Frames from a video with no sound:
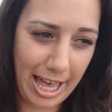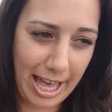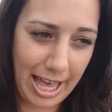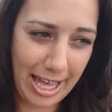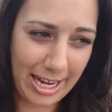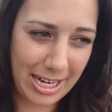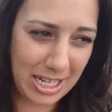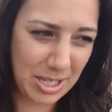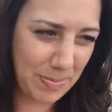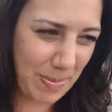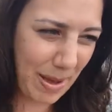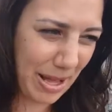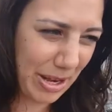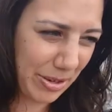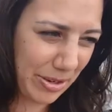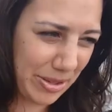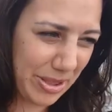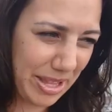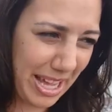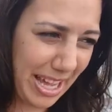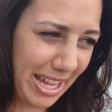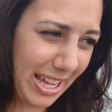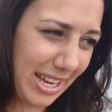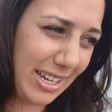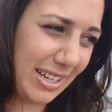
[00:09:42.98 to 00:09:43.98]
And it's better
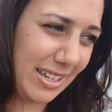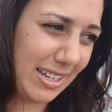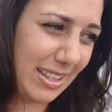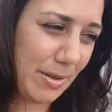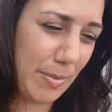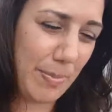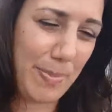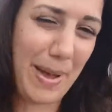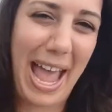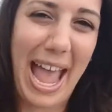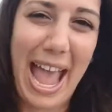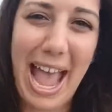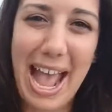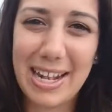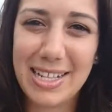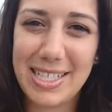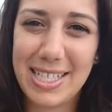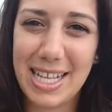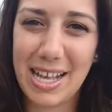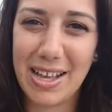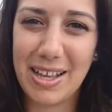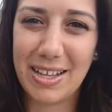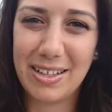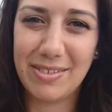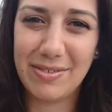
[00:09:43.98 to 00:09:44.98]
than the pads
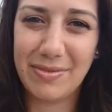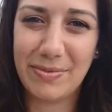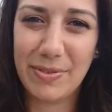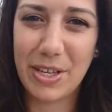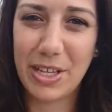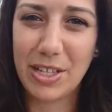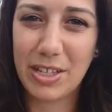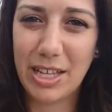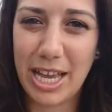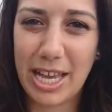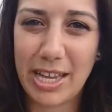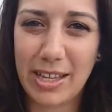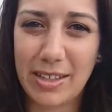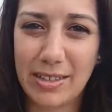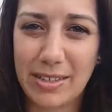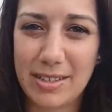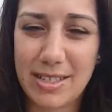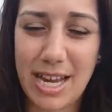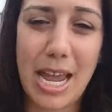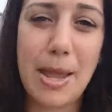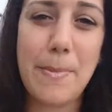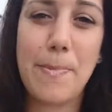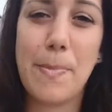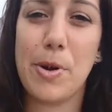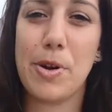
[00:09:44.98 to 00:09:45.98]
that feel like
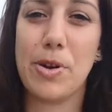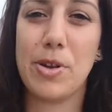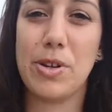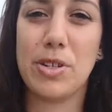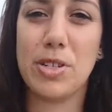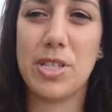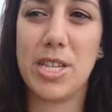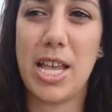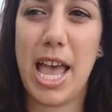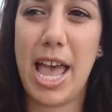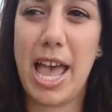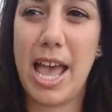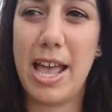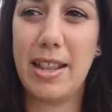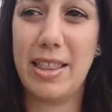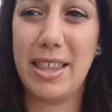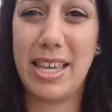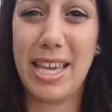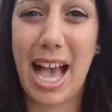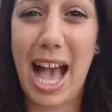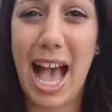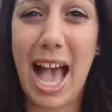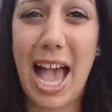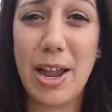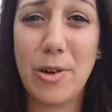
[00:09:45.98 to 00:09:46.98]
diapers and the
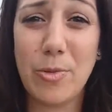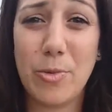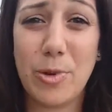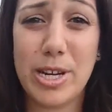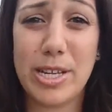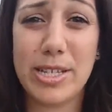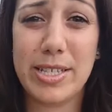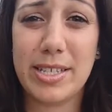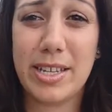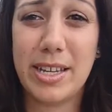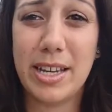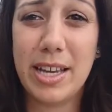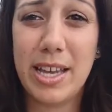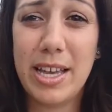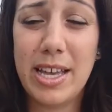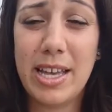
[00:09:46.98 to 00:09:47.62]
high-risk